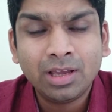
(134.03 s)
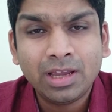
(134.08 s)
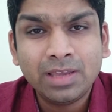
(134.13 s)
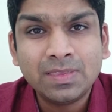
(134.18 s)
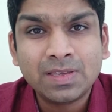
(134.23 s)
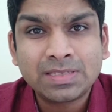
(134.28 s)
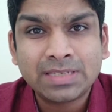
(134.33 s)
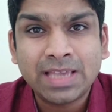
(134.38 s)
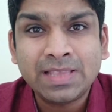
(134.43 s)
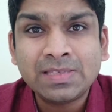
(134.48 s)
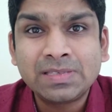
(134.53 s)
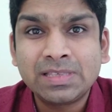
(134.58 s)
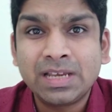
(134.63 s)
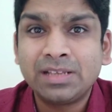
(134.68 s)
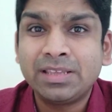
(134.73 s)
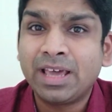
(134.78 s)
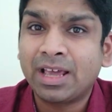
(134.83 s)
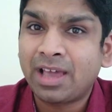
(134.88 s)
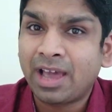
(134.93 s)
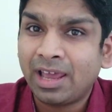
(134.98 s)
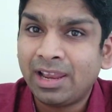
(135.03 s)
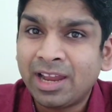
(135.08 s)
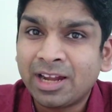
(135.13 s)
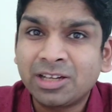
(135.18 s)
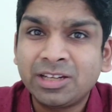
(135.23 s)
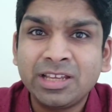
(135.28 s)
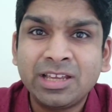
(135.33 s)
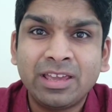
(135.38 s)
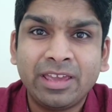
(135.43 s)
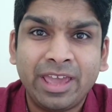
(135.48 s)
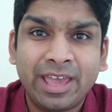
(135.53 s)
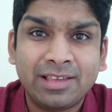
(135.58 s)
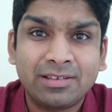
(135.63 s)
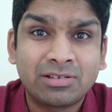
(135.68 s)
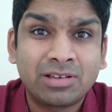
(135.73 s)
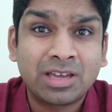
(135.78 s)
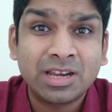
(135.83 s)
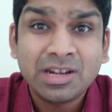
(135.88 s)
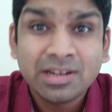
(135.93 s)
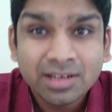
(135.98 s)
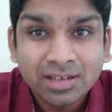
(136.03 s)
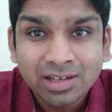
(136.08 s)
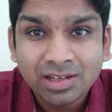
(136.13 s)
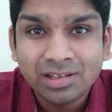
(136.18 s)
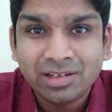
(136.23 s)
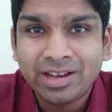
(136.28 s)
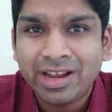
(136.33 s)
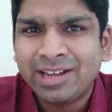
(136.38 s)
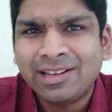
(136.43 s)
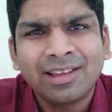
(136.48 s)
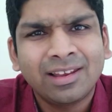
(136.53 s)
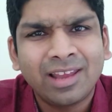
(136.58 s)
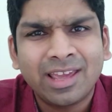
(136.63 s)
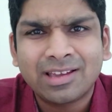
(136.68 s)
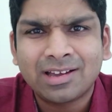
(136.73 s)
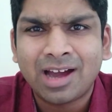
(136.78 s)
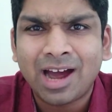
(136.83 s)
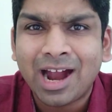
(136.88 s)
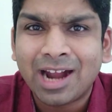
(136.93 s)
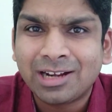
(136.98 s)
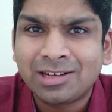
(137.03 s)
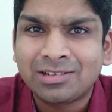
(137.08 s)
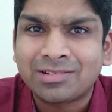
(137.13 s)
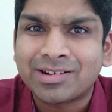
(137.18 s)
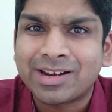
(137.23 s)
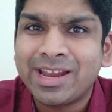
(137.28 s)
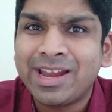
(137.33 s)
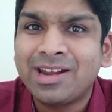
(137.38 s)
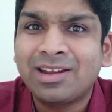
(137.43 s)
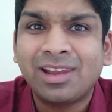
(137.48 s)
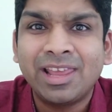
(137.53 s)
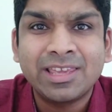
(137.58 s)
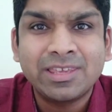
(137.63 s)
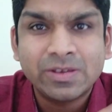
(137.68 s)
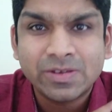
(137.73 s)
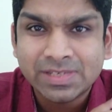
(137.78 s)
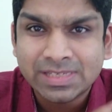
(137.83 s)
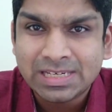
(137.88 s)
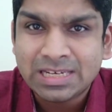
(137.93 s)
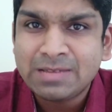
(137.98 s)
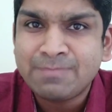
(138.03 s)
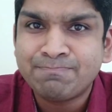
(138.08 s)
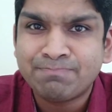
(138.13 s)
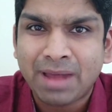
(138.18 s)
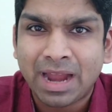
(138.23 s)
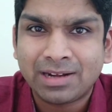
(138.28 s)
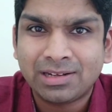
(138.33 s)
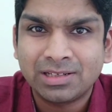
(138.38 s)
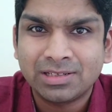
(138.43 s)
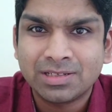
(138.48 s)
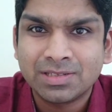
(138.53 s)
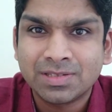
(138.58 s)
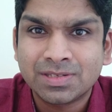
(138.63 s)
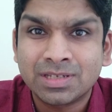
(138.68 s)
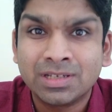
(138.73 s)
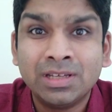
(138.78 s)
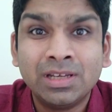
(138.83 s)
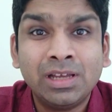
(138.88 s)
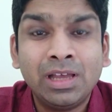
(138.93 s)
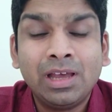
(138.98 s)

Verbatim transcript: in the sense that they're collecting critical data like heart rate, like your sleep patterns,